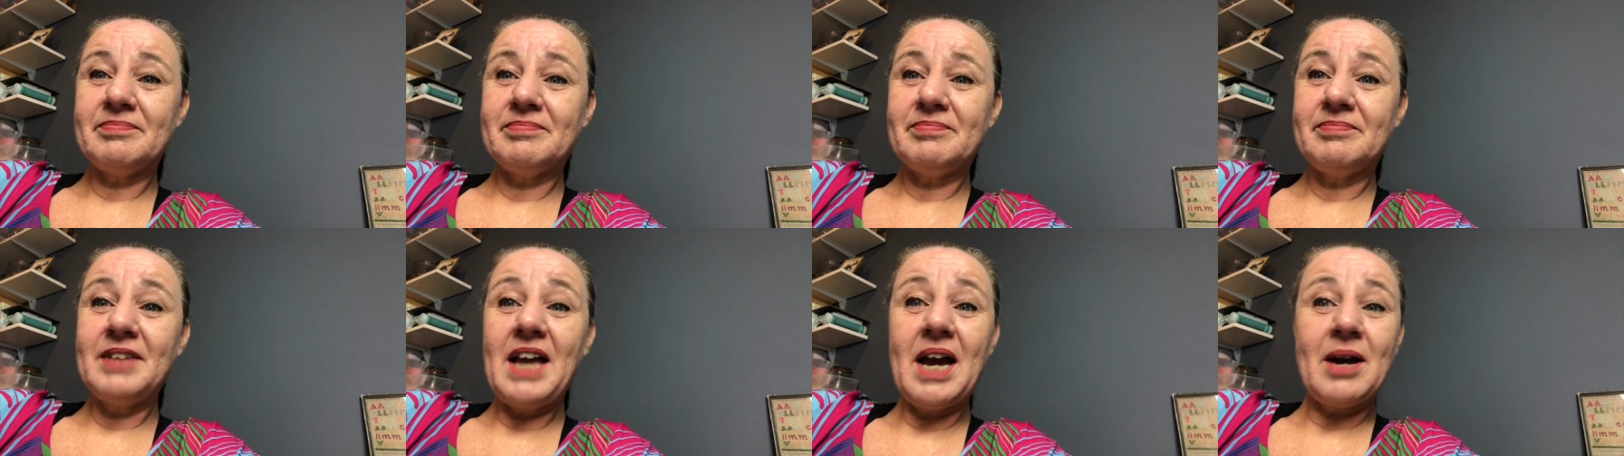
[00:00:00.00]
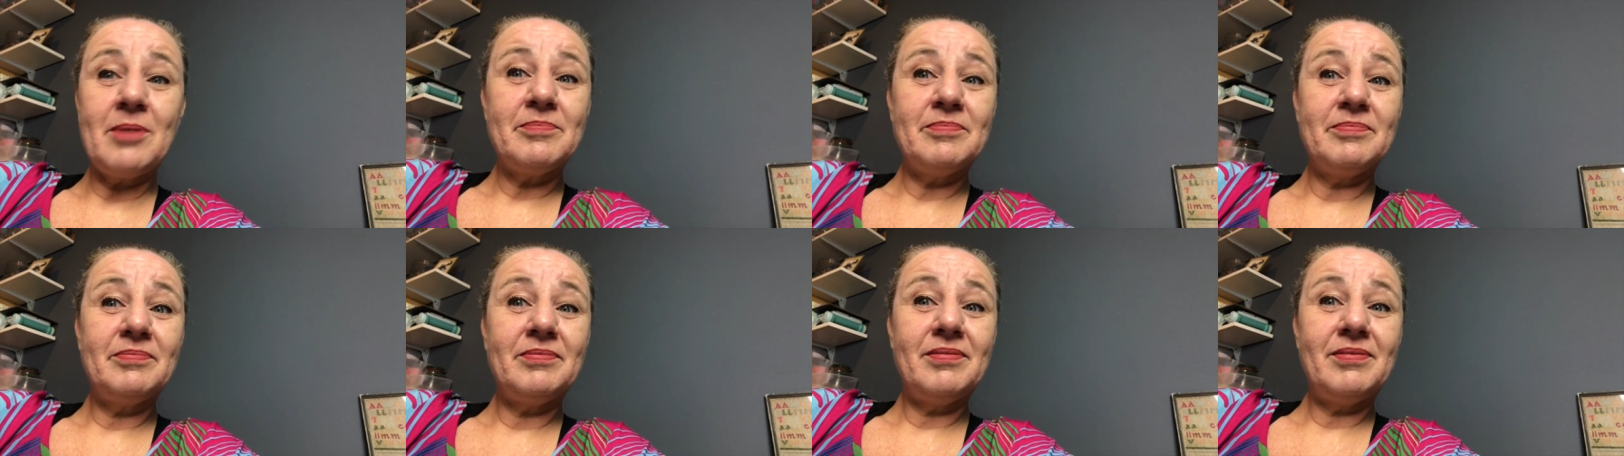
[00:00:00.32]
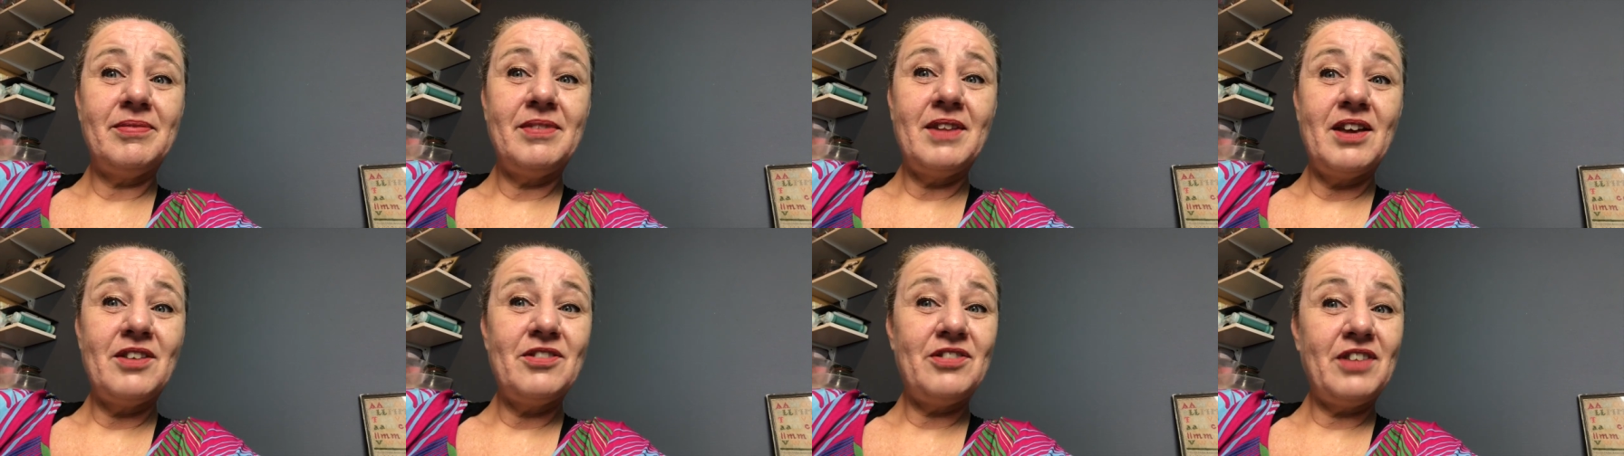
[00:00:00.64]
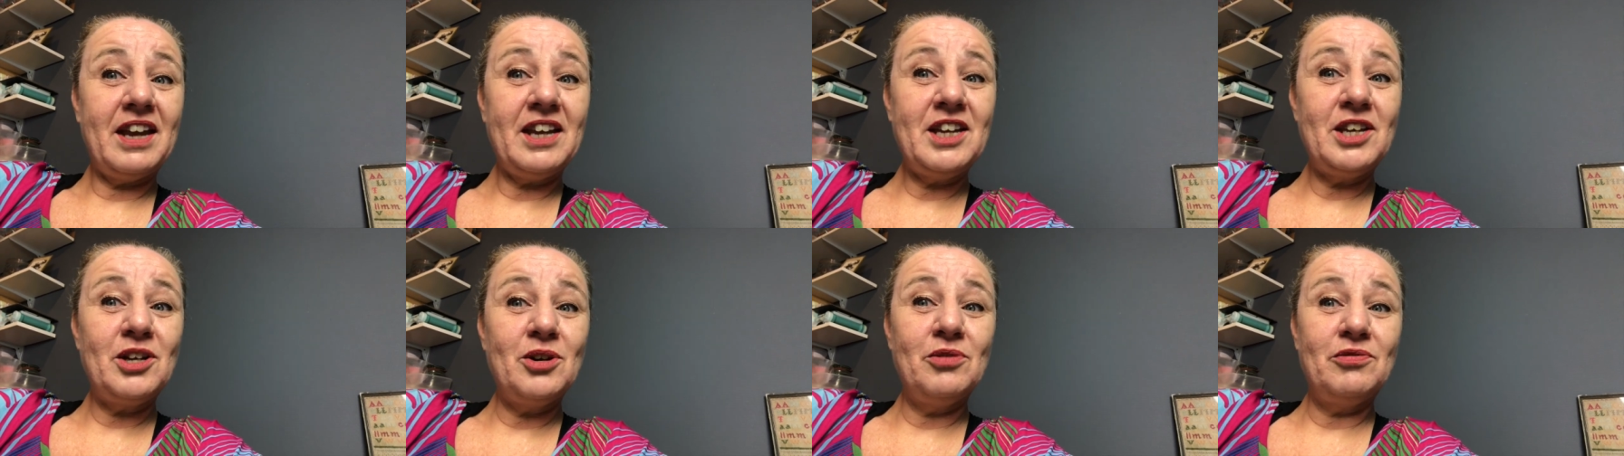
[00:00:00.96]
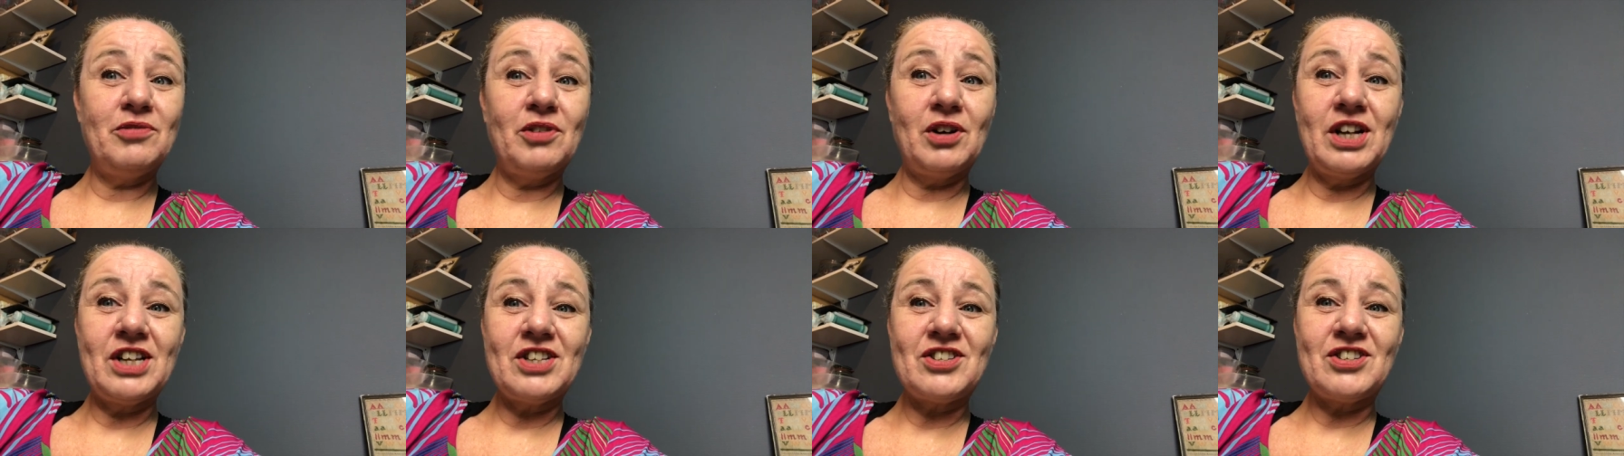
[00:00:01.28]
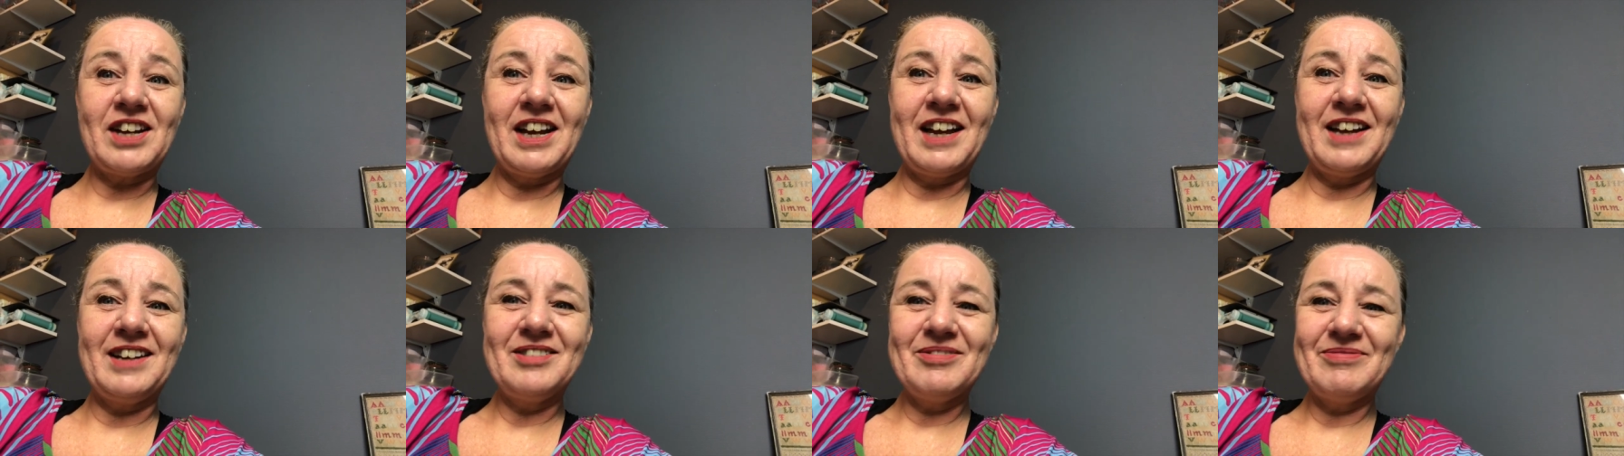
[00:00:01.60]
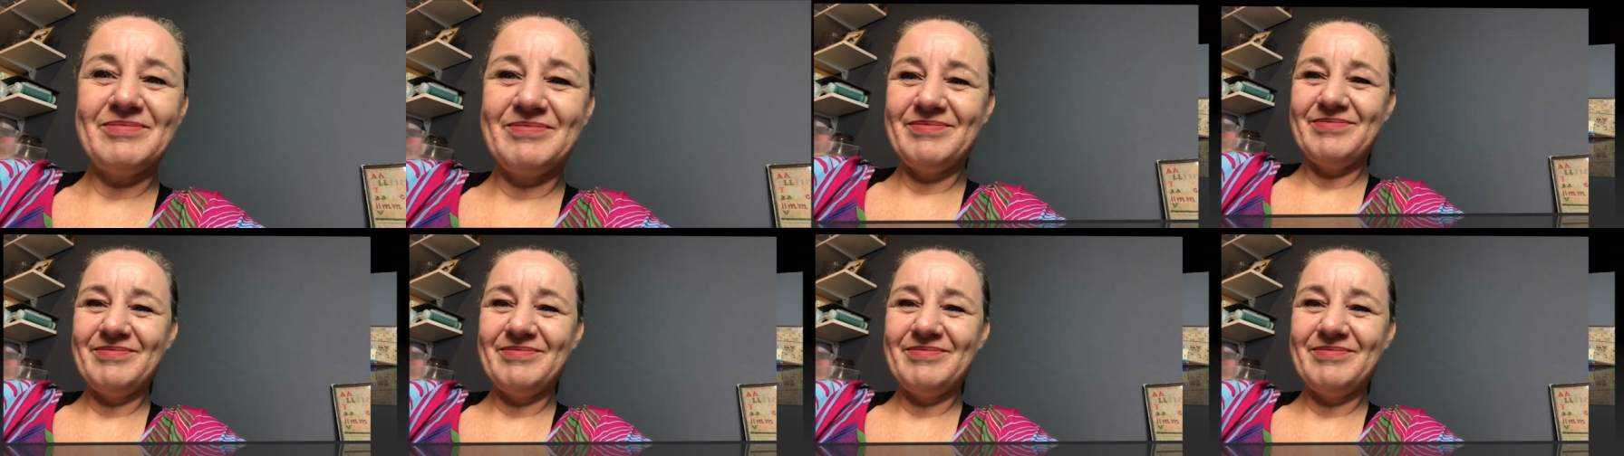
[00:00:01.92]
Yeah, thank you for listening.